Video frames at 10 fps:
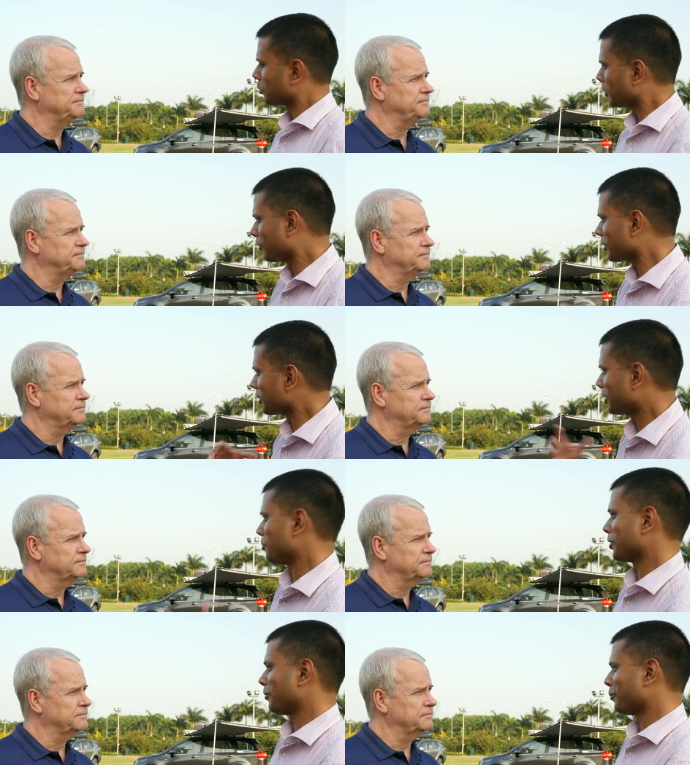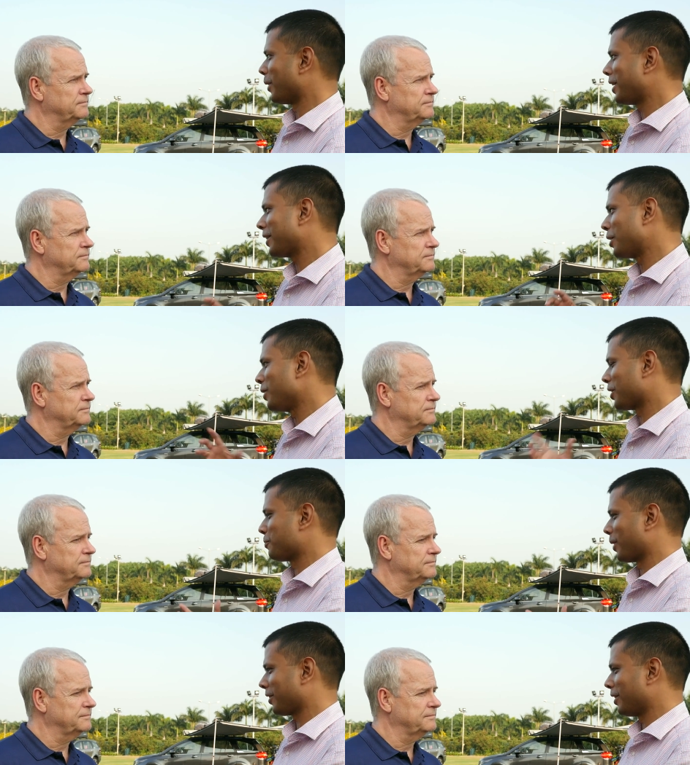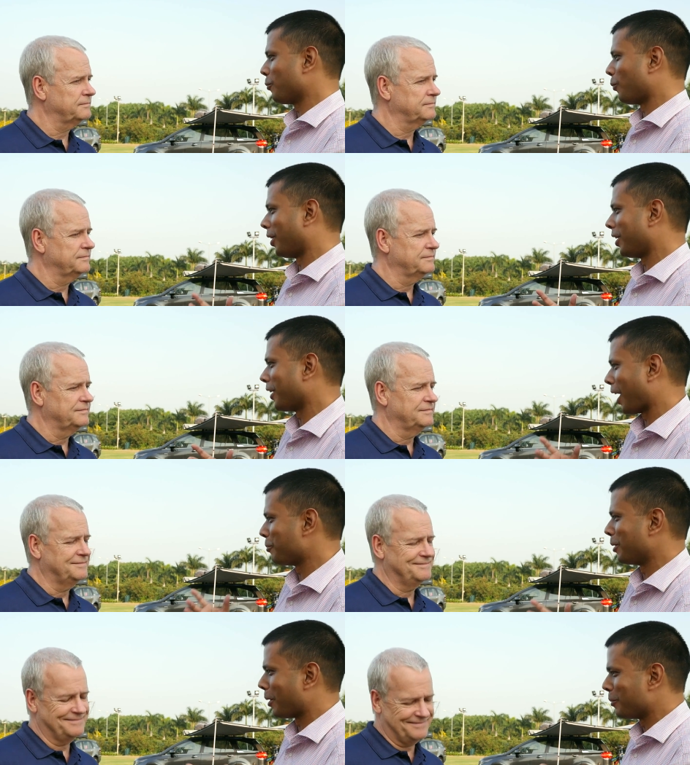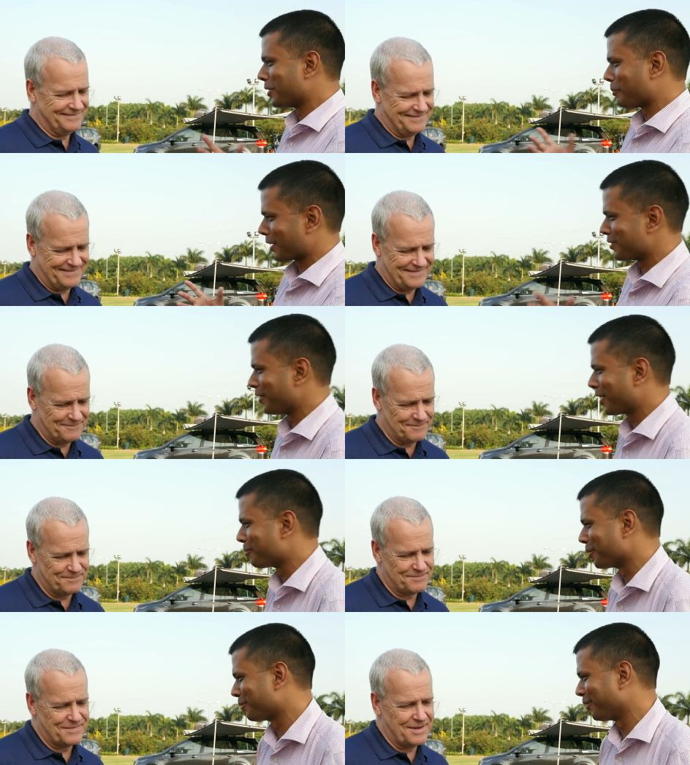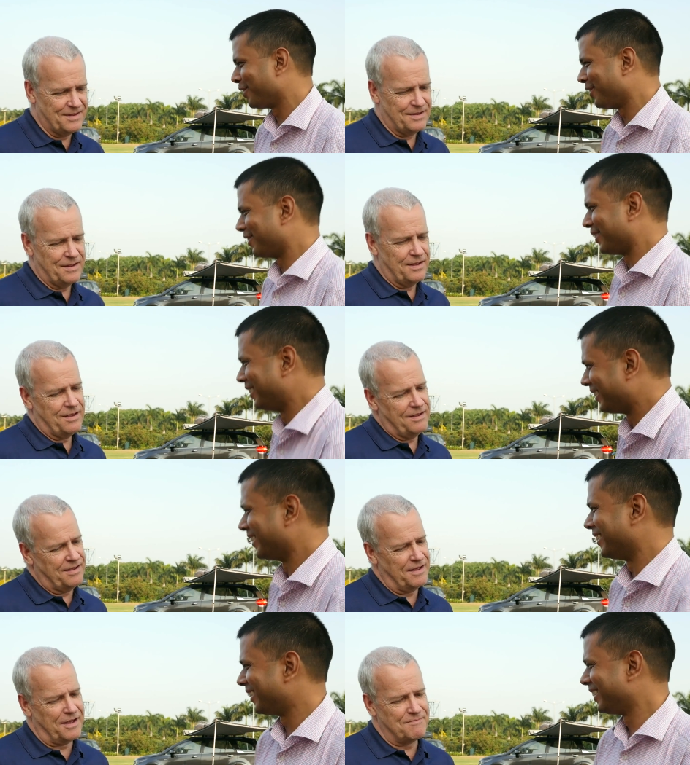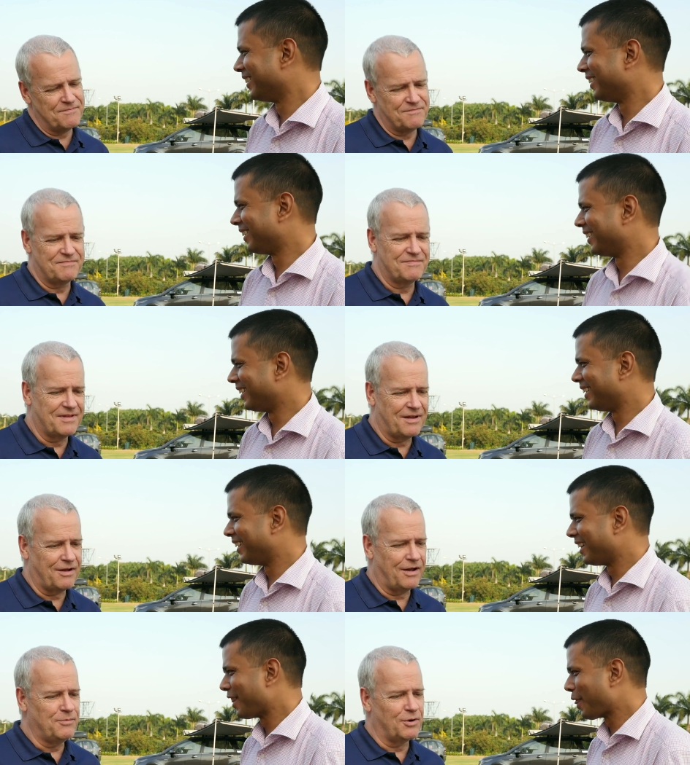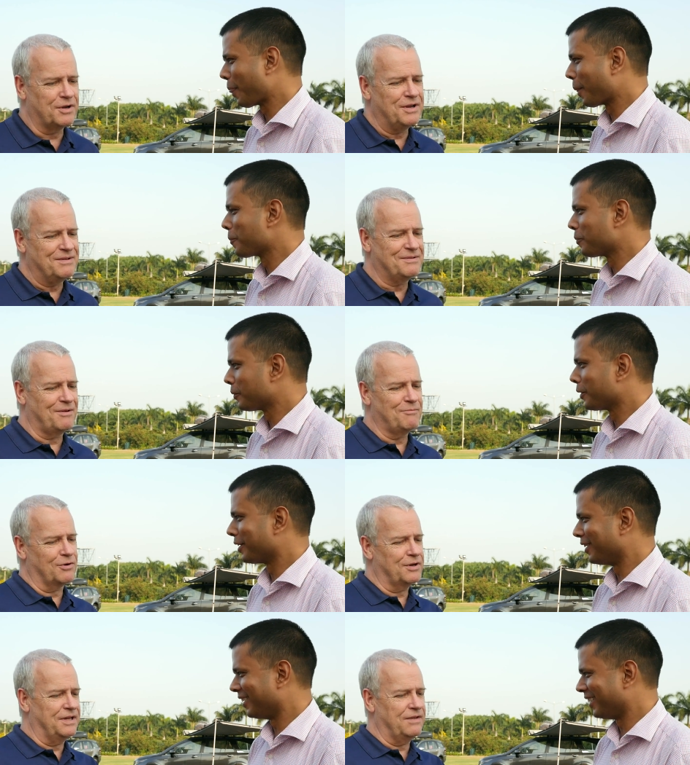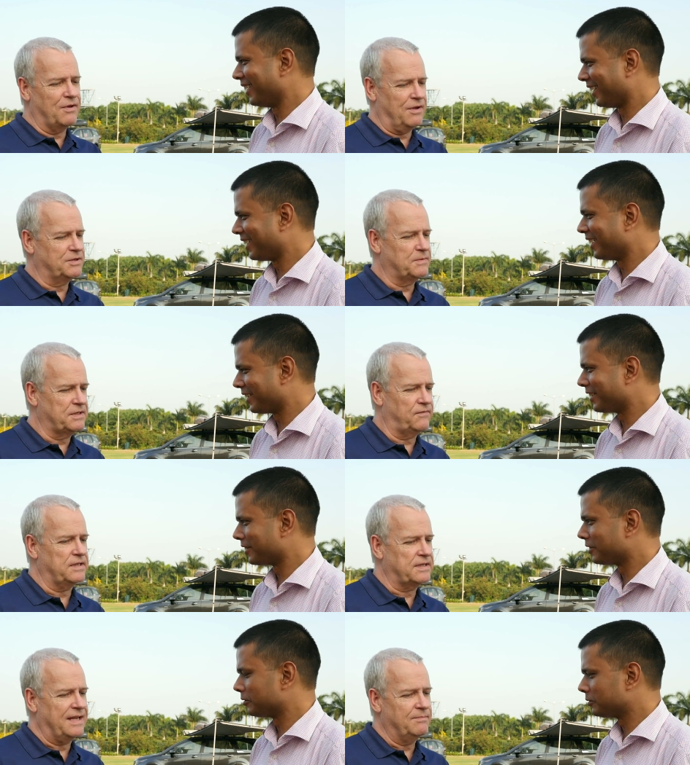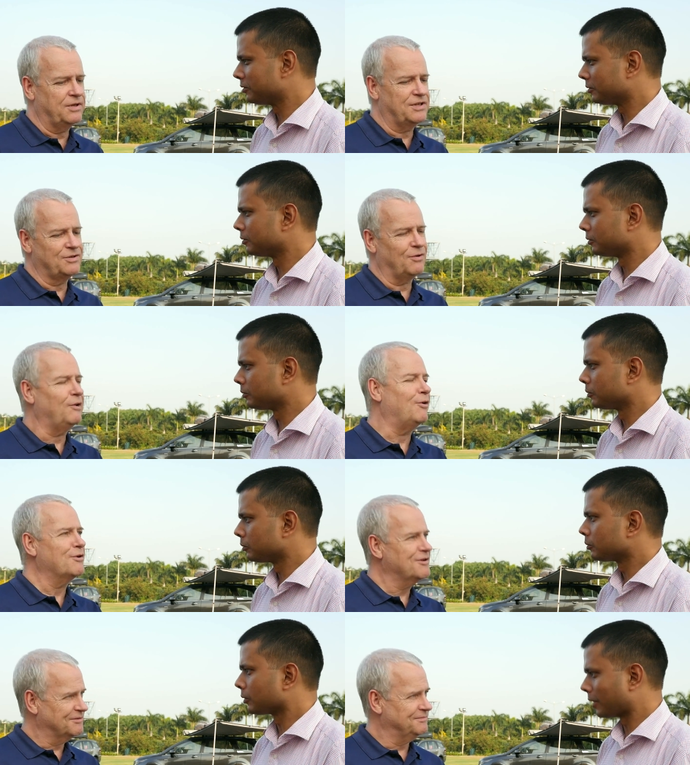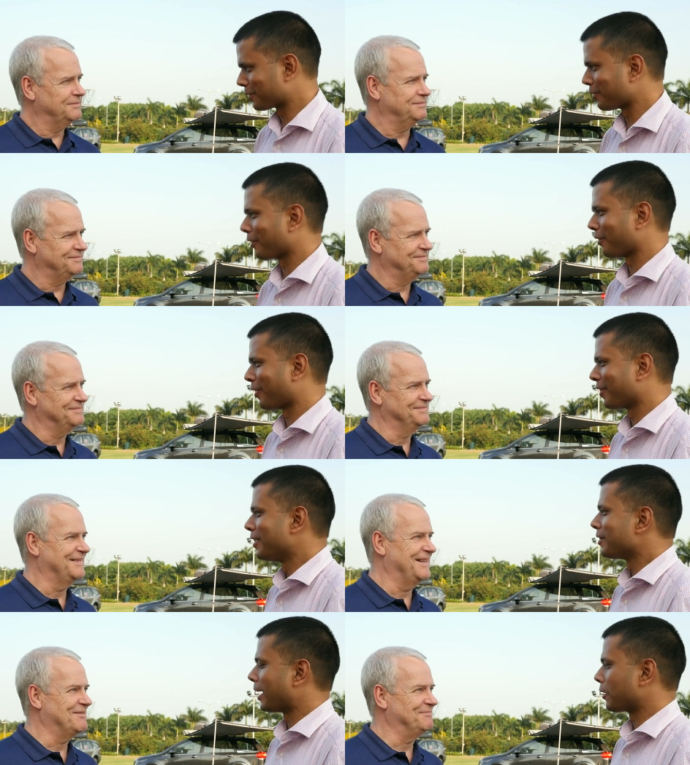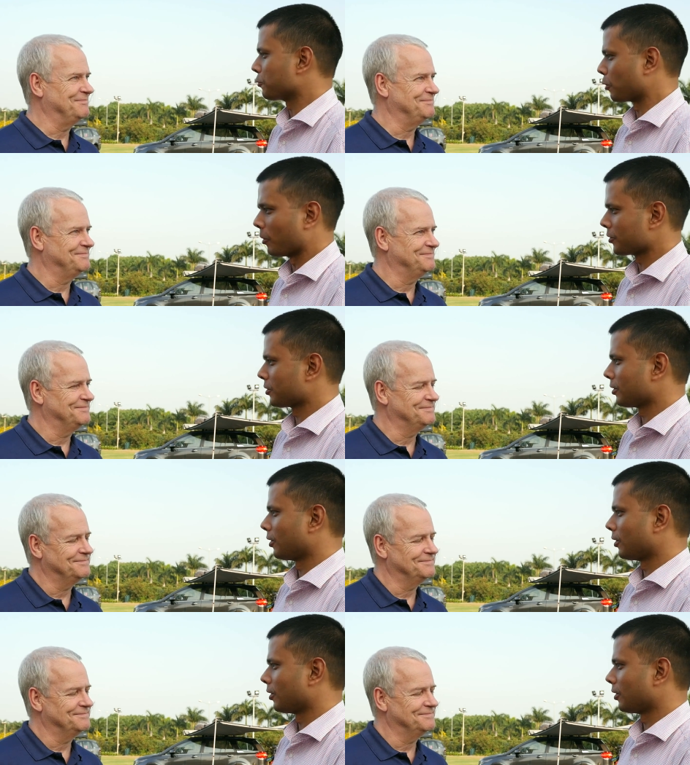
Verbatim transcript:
Speaker 1: Could you give us a glimpse of when can we expect a, a hybrid maybe in the passenger vehicle portfolio?
Speaker 2: Um, I'm not gonna I'm not gonna give a specific date, but it's not long.
Speaker 1: It's not long. Yeah. Thank you so much,